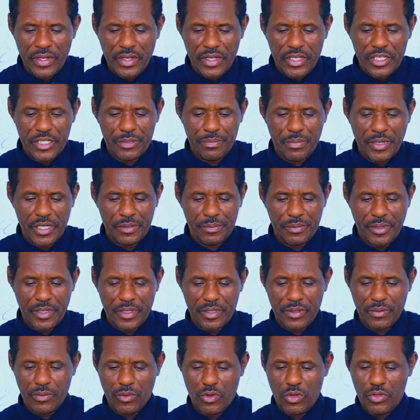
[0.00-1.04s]
His
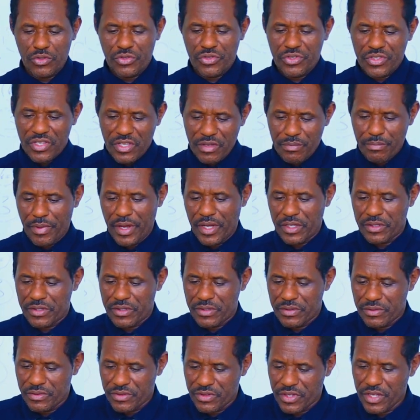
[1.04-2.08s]
perspective was
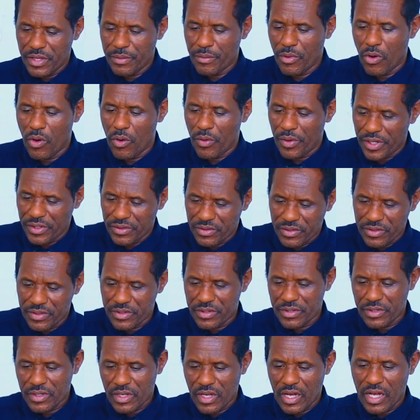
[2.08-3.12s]
team-based,
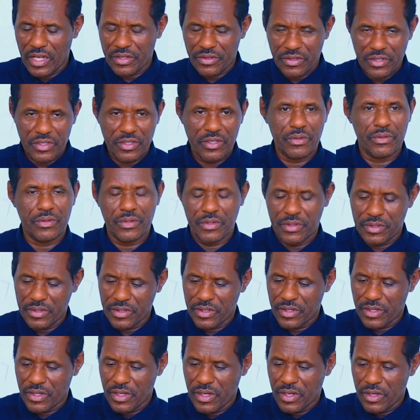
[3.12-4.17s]
team-oriented attitude
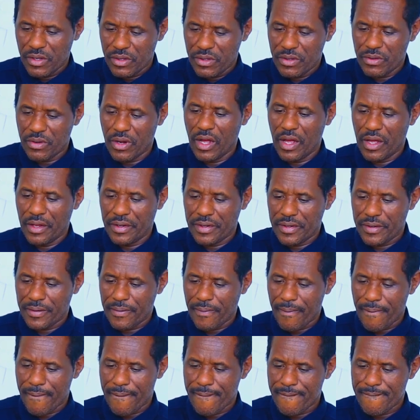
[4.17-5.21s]
he had.
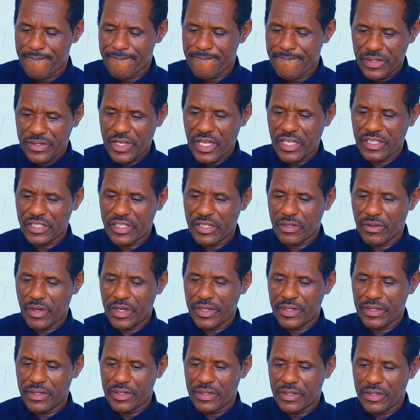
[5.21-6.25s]
The other
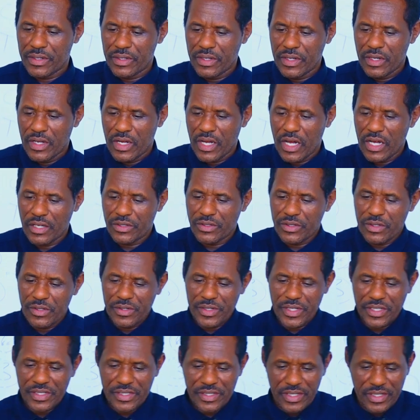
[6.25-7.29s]
one,
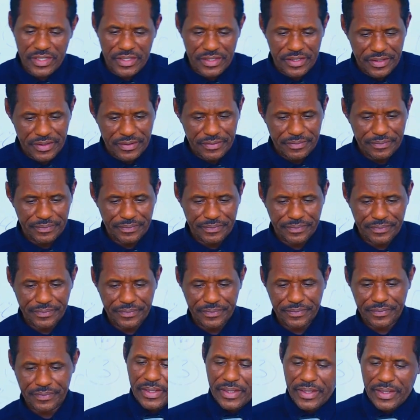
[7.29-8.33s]
Hawthorne studies.
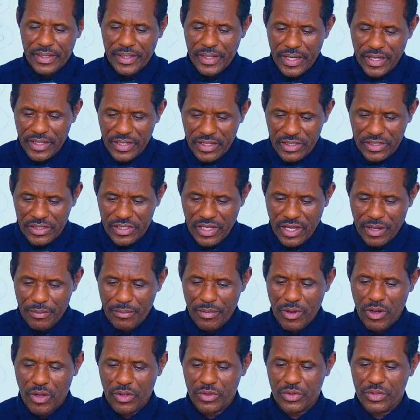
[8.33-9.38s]
It is
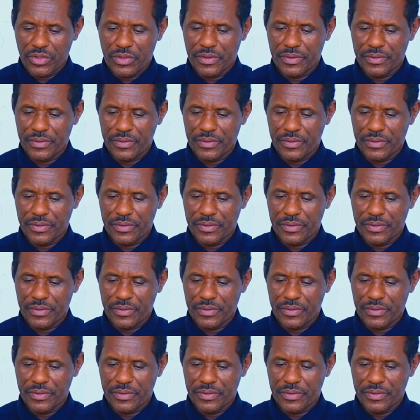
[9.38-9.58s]
about